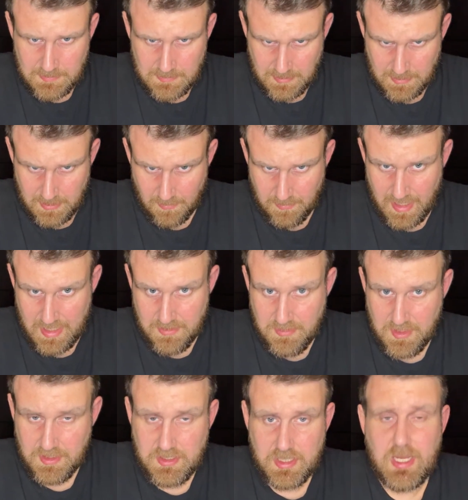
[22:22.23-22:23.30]
You know, I'm
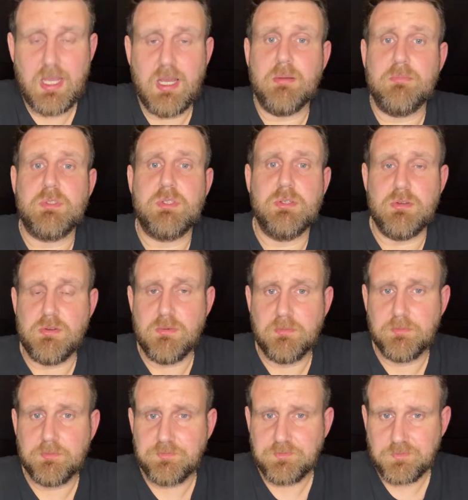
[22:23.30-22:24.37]
aiming to get up to
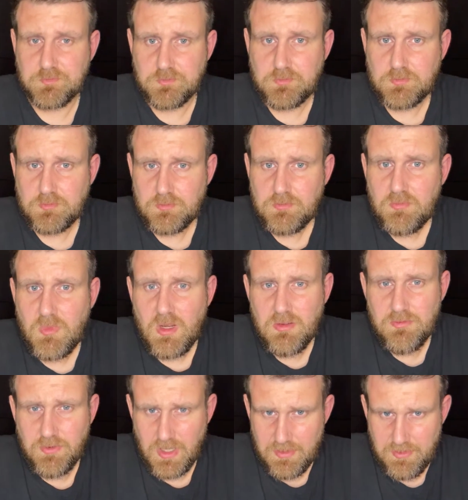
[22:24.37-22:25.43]

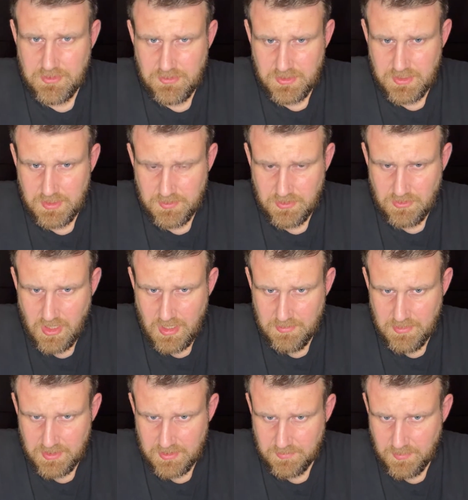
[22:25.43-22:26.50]
500
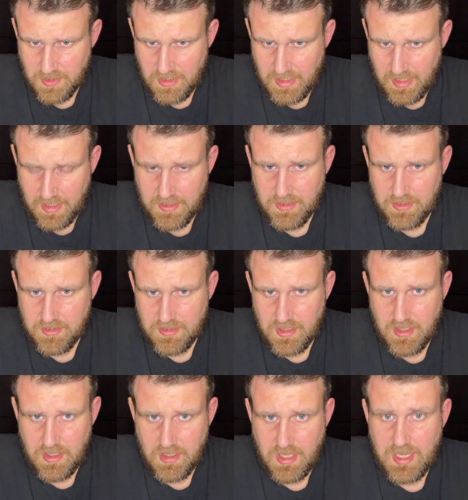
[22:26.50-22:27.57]
subscribers by
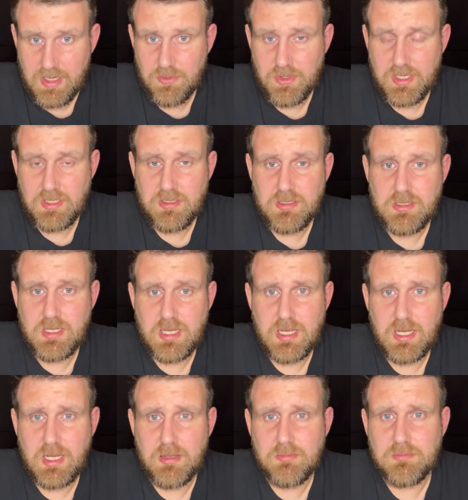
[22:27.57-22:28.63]
the Halloween.
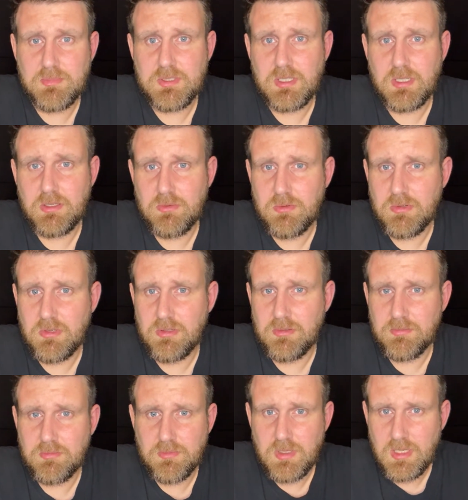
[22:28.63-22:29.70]
So we're
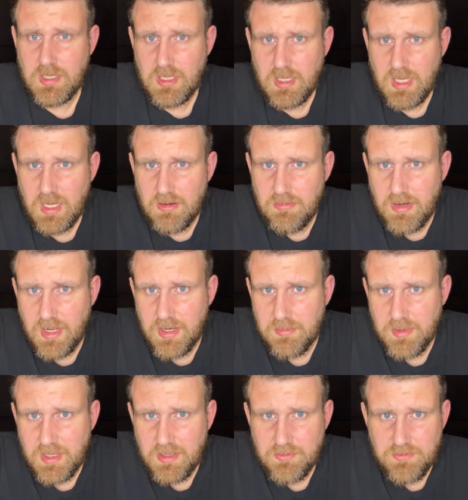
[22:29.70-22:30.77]
on around
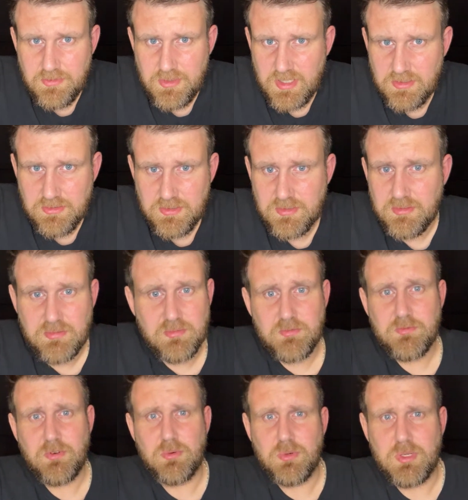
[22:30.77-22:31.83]
about
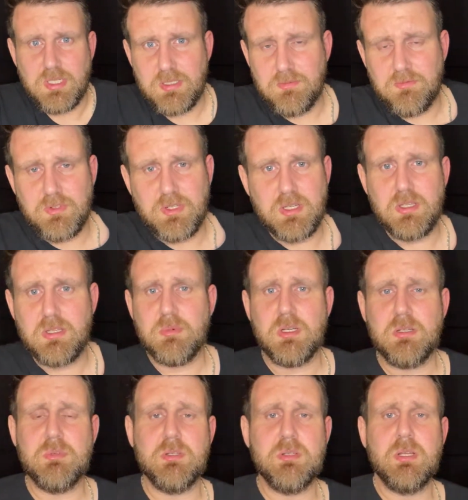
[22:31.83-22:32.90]
340 something at the
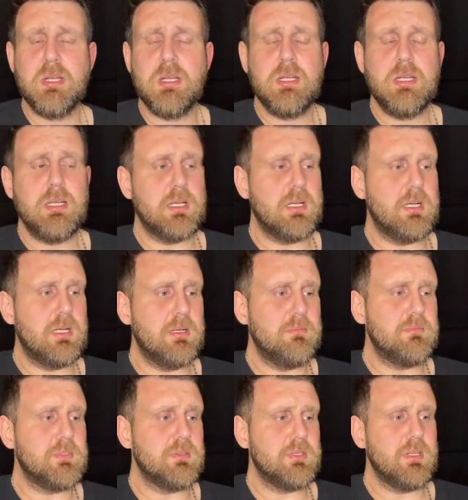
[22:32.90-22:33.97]
moment.
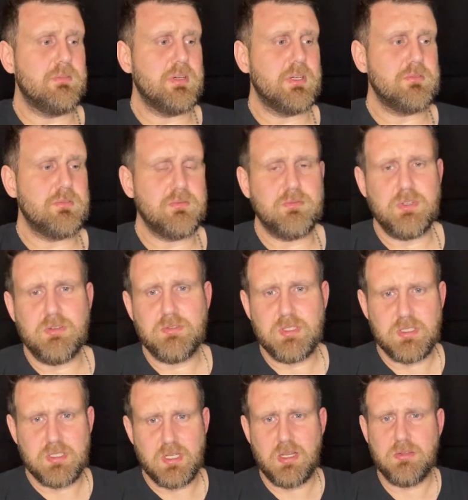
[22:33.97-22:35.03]
So another 150
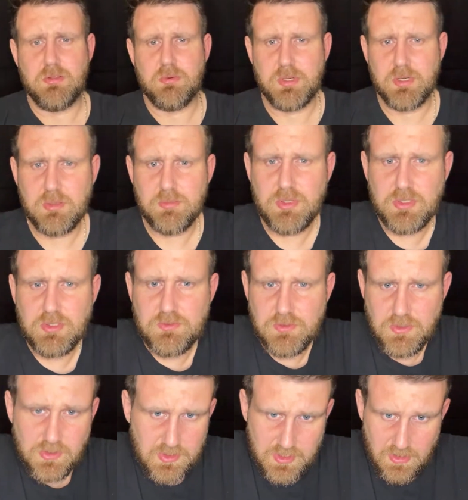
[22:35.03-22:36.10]
to go that we're going to push
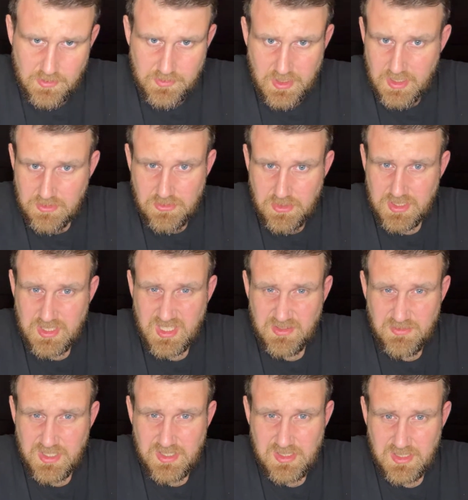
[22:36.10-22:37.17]
for. So if you're interested in
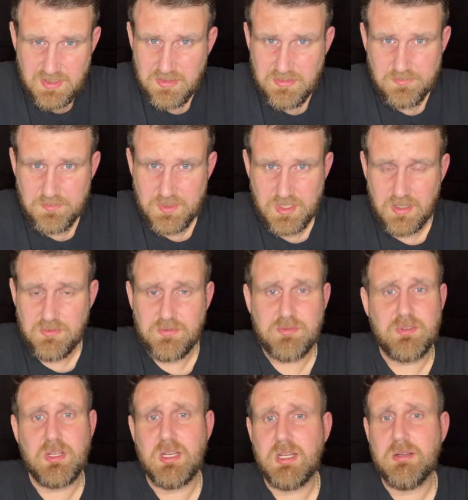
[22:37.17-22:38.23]
wrestling stuff,
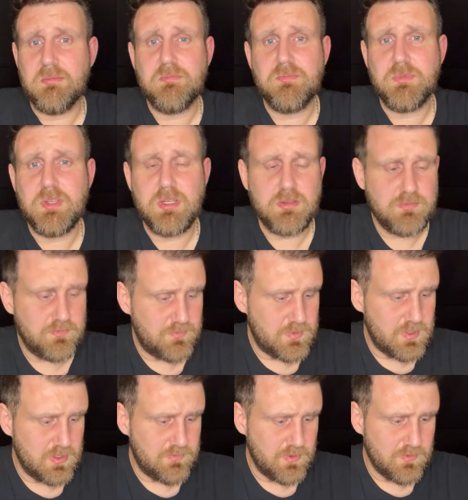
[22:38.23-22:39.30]
you know,
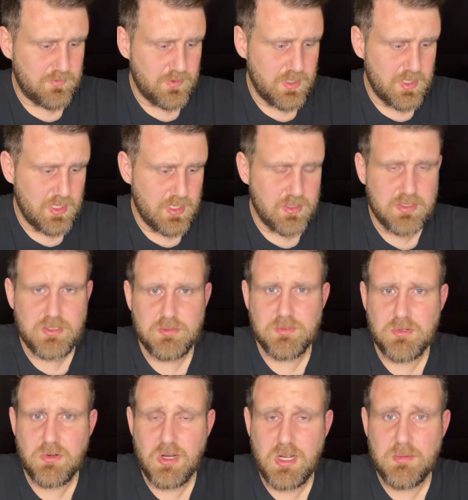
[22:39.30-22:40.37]
just feel free to hit the
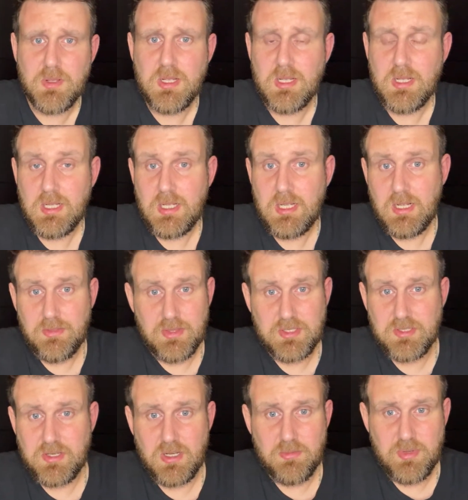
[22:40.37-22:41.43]
subscribe. There's
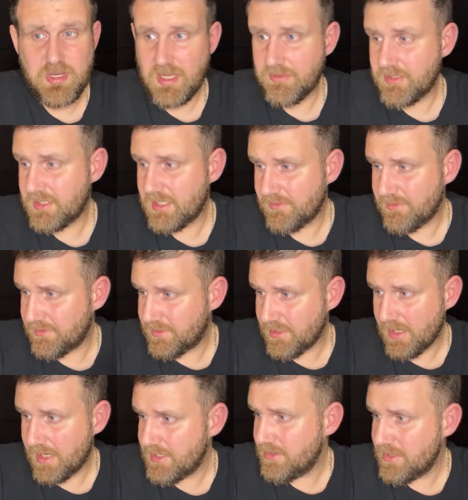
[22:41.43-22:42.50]
going to be other stuff. I've
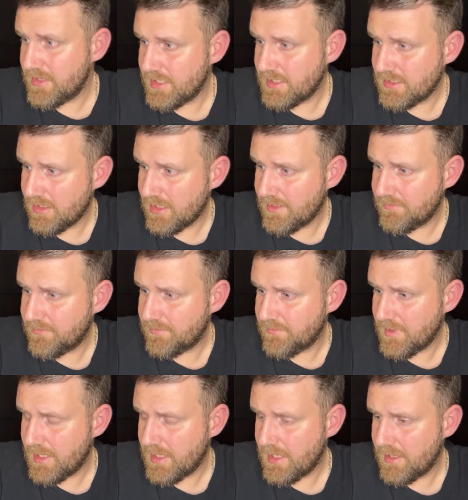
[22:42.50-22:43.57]
started doing these live
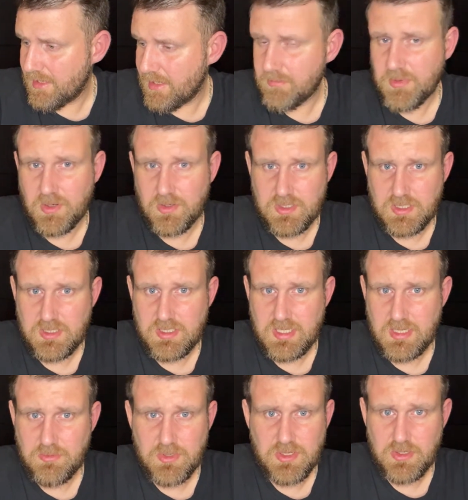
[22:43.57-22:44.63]
unboxings
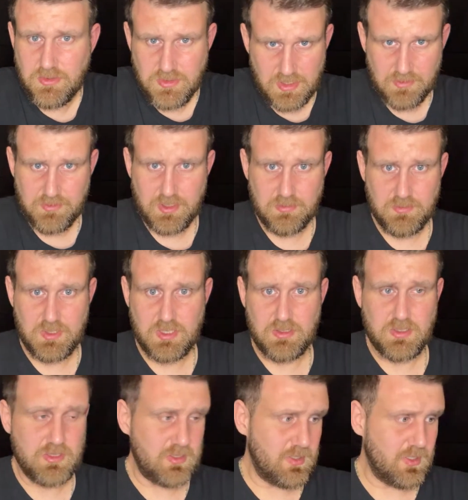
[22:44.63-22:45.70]
now when new stuff comes in,
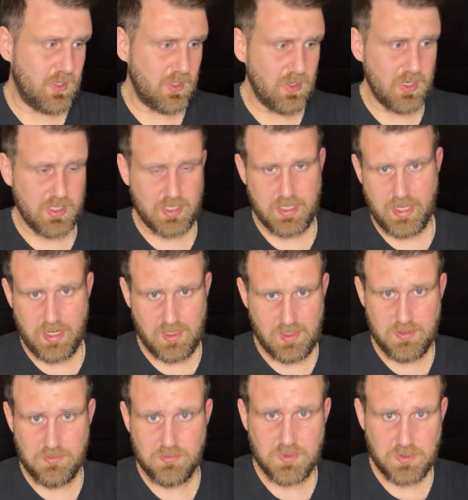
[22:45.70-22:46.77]
just so you can kind of get a
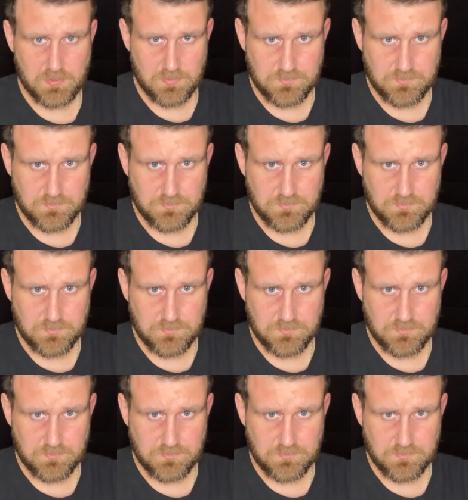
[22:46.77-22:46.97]
glimpse